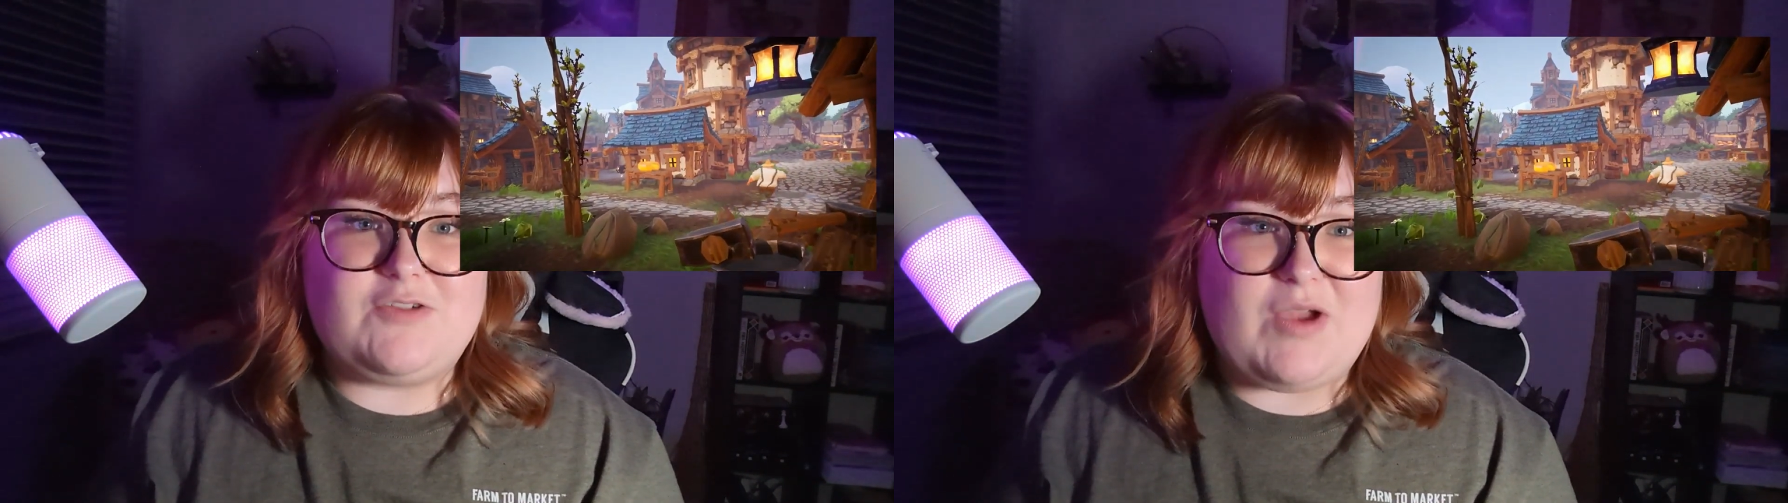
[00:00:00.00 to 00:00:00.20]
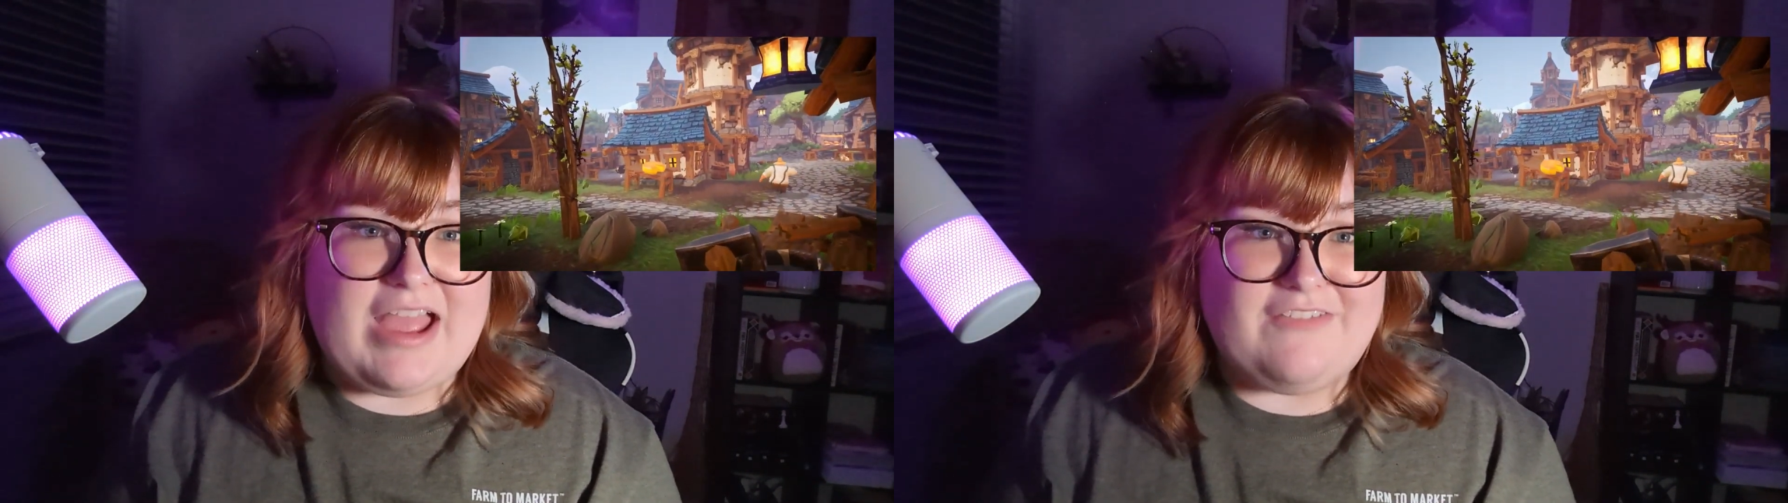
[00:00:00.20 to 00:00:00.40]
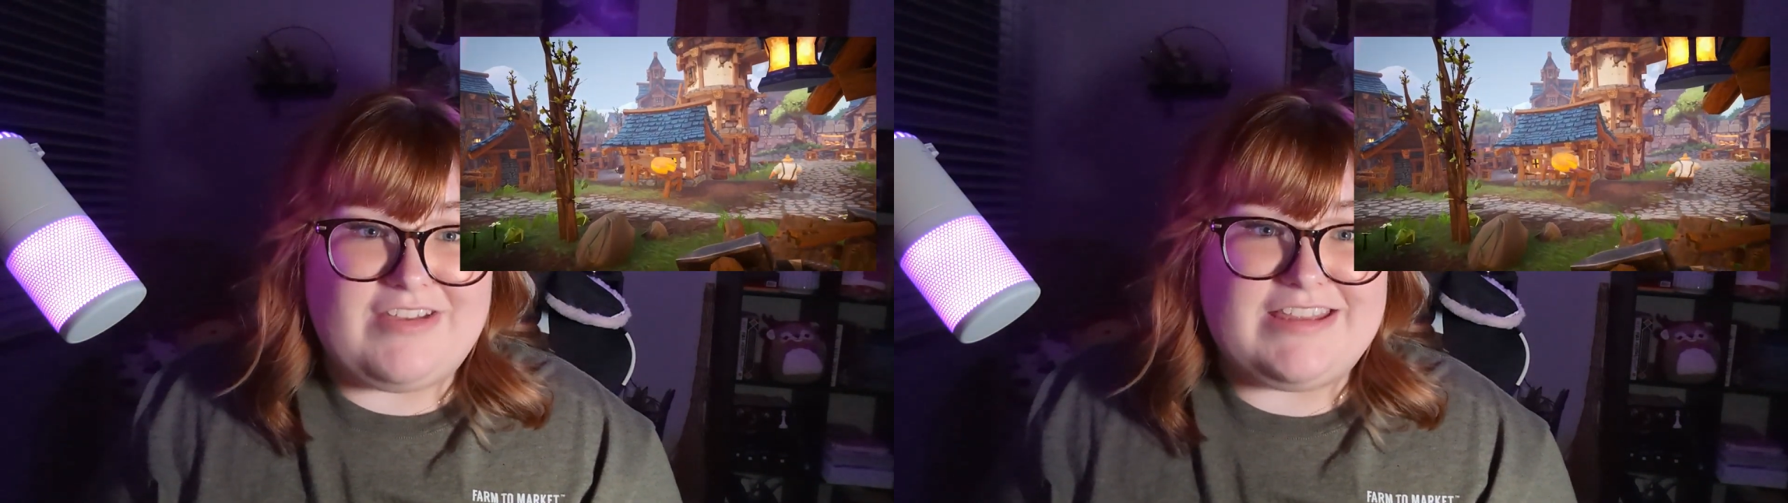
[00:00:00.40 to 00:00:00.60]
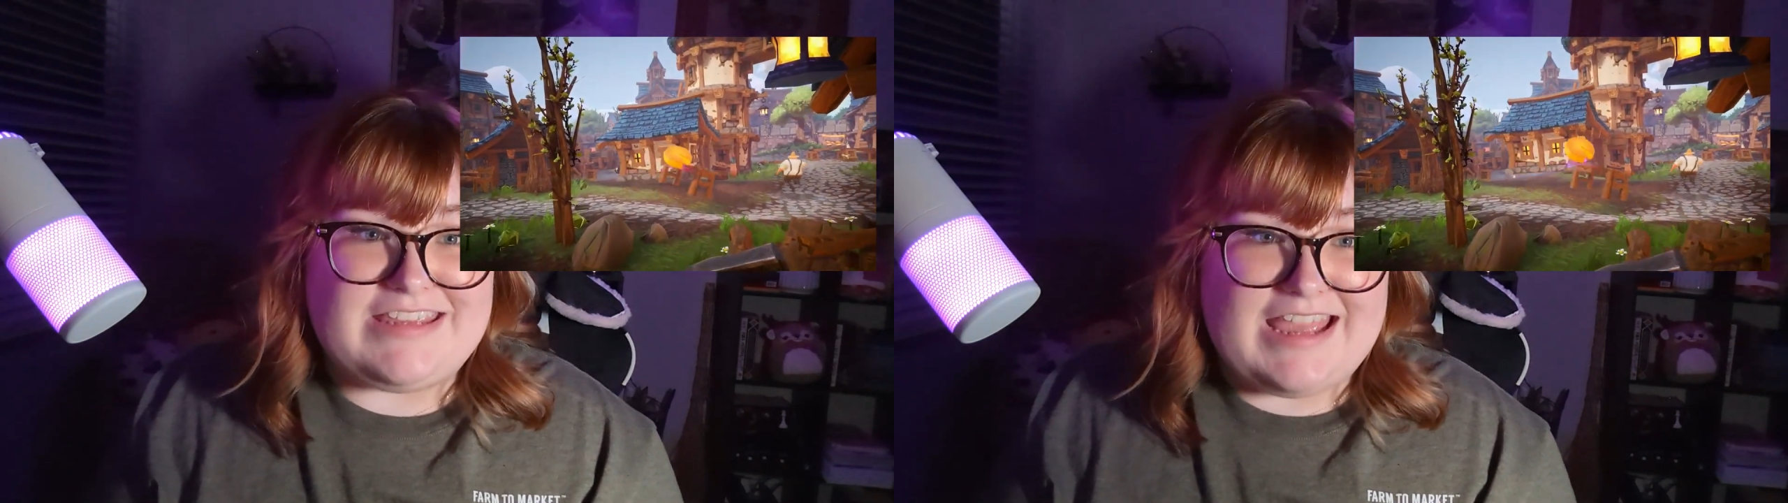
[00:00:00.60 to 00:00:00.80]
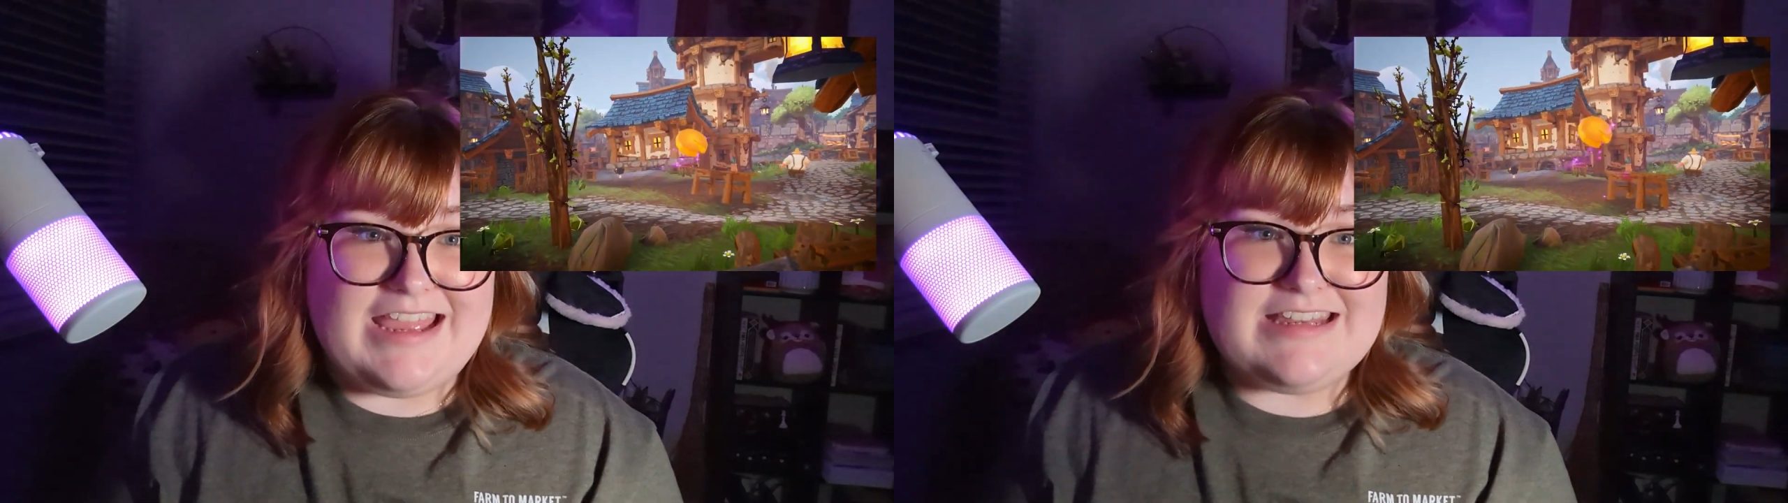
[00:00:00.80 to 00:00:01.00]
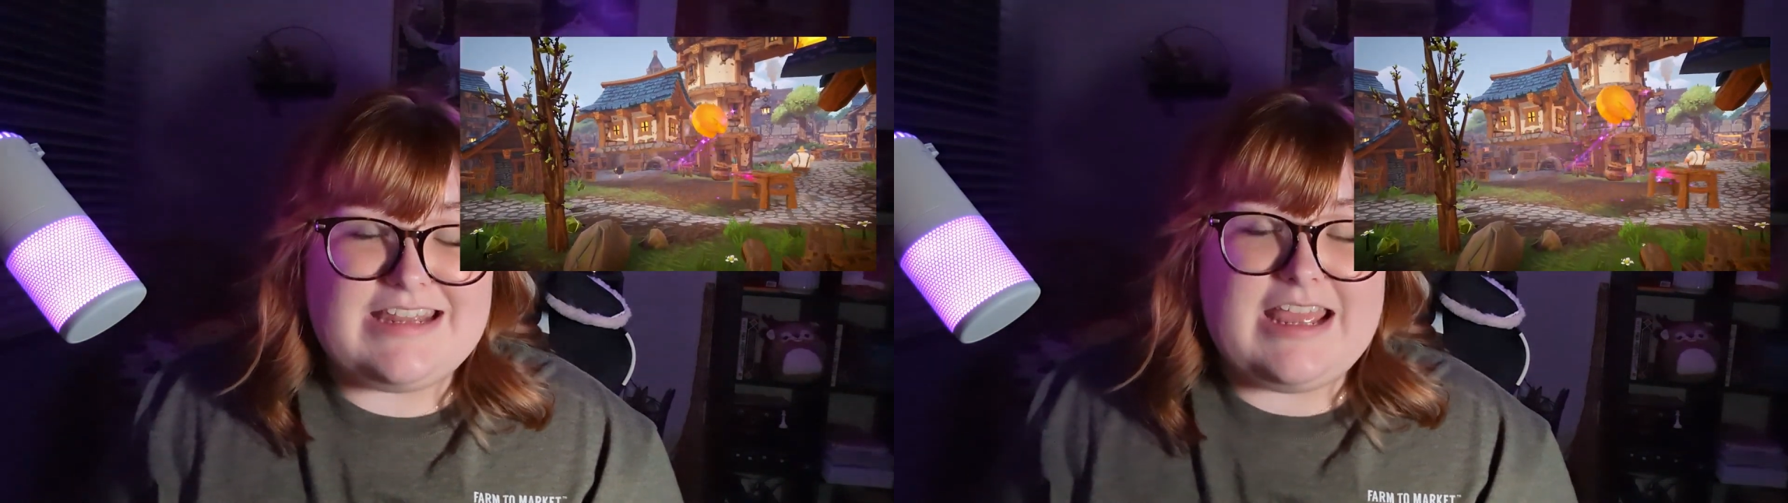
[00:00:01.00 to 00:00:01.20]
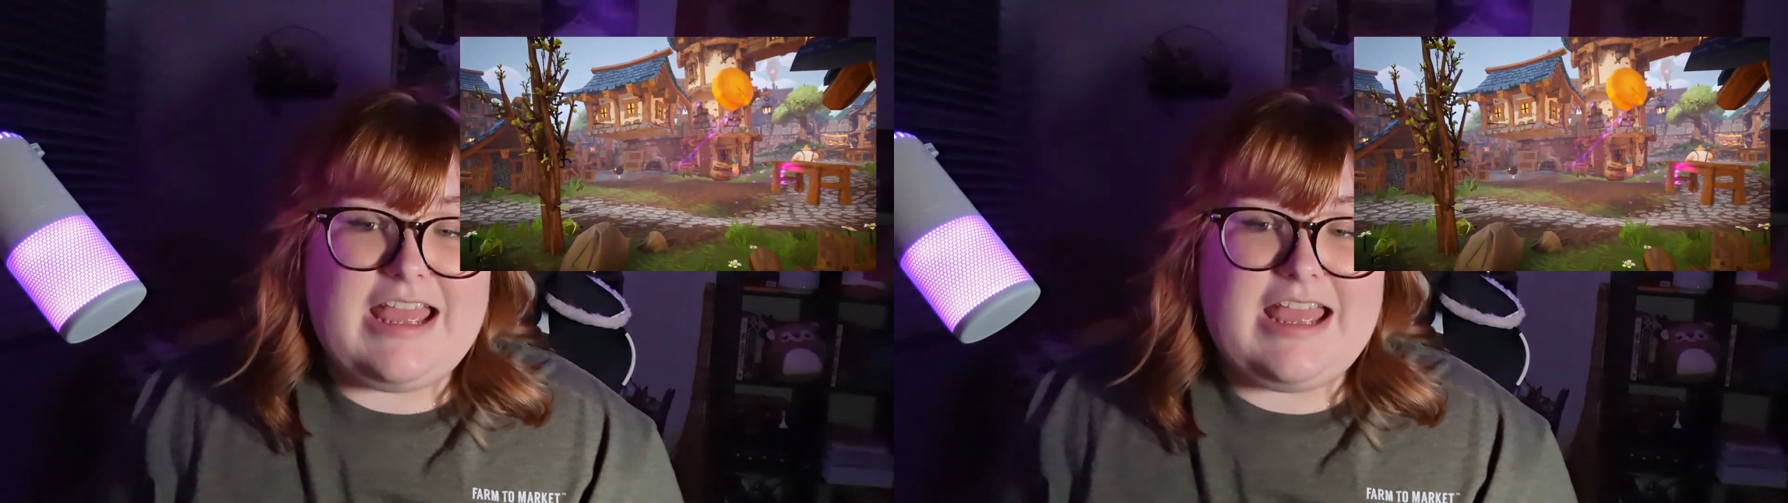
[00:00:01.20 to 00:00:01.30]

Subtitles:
you haven't yet,